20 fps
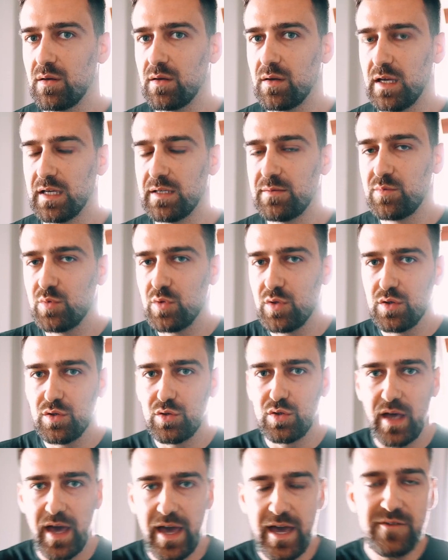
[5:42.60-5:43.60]
Like,
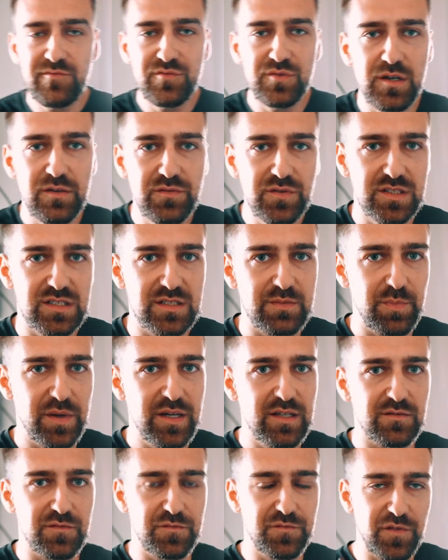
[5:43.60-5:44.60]
have you ever
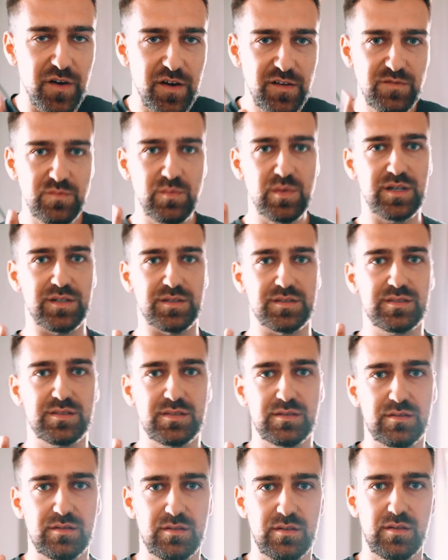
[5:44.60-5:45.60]
spent 5
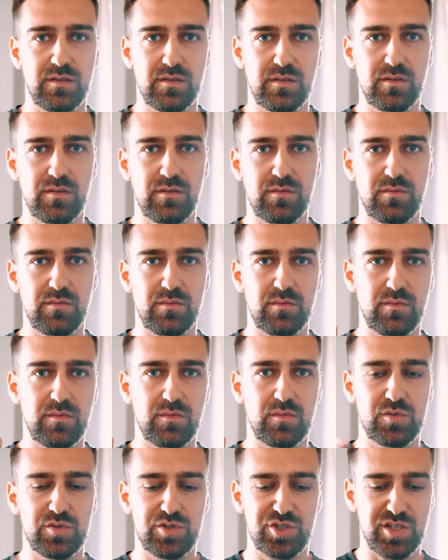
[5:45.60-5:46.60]
minutes
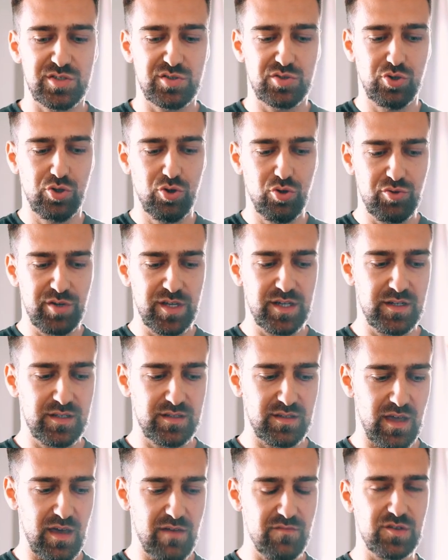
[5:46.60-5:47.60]
just looking
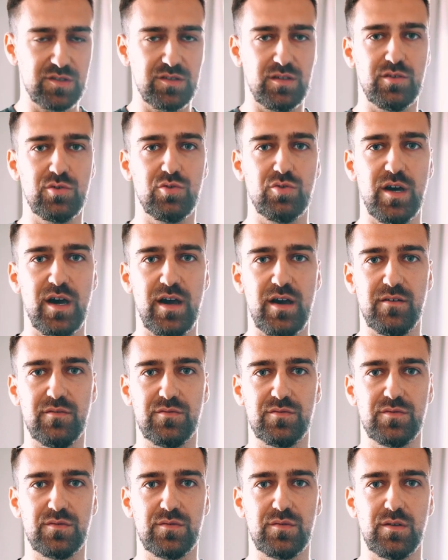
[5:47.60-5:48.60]
at everything you
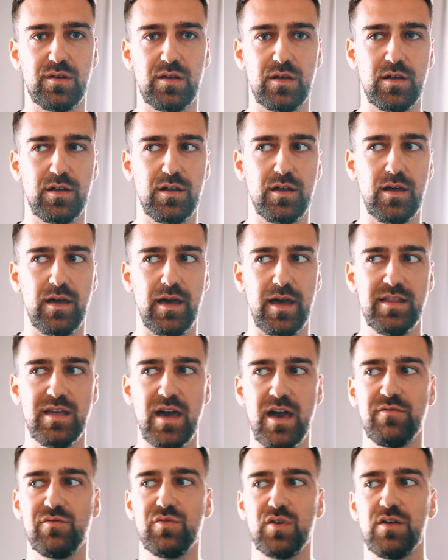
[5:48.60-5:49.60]
have? And
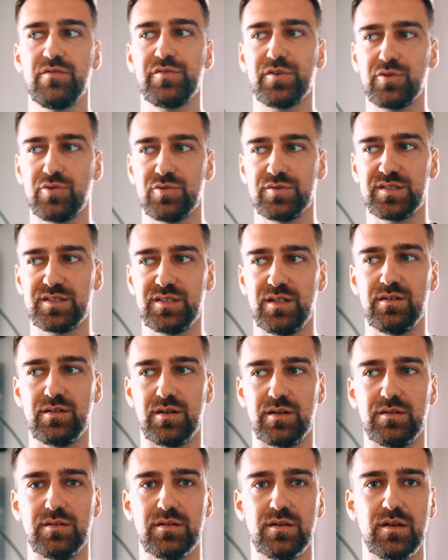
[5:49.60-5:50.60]
have you ever
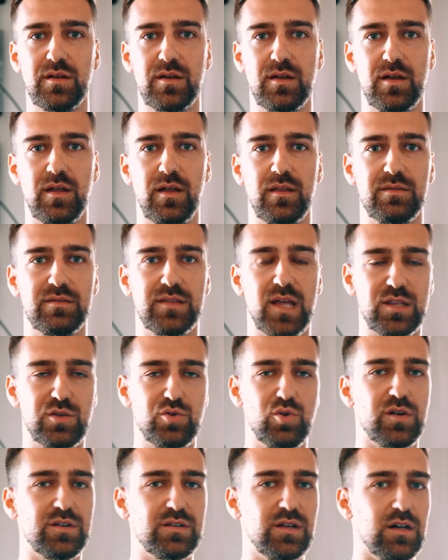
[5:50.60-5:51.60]
considered that
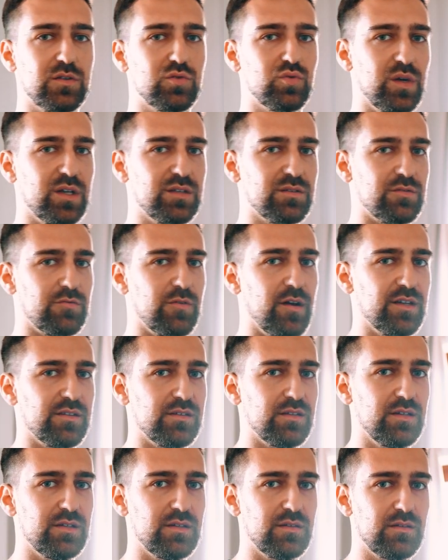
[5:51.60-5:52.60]
you are not doing the right
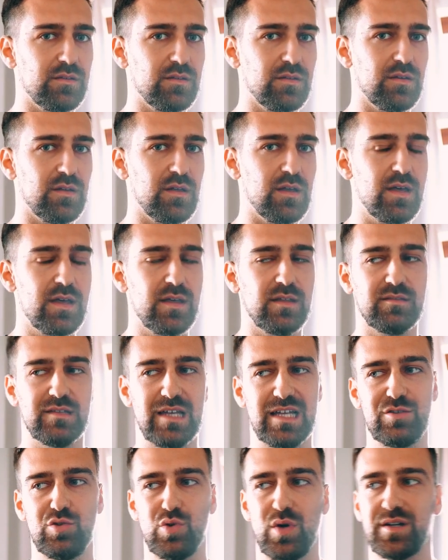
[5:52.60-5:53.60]
thing?
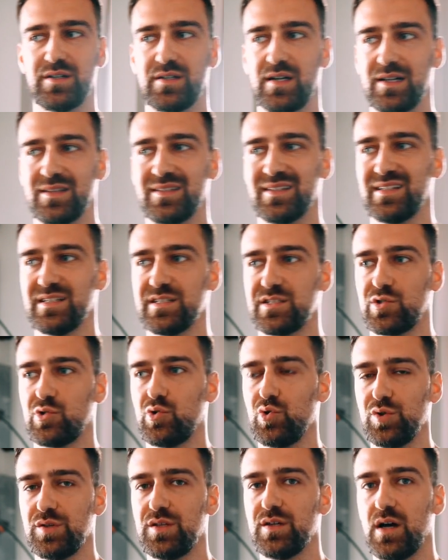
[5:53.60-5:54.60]
That you are not as
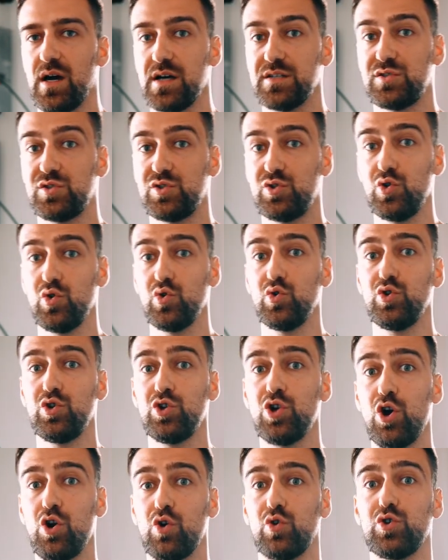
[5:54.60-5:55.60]
good as you
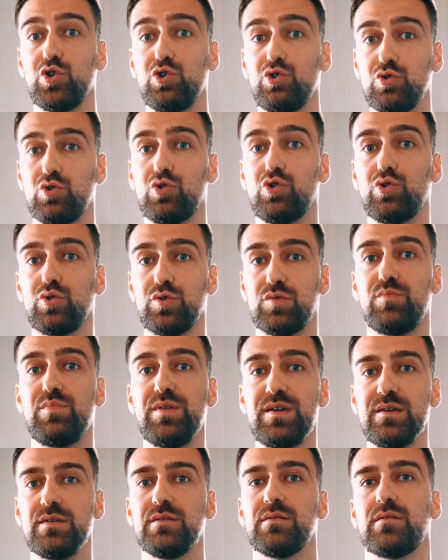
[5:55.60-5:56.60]
know you could
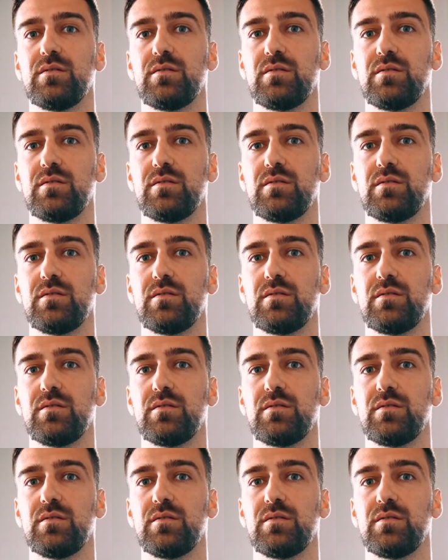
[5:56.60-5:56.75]
be?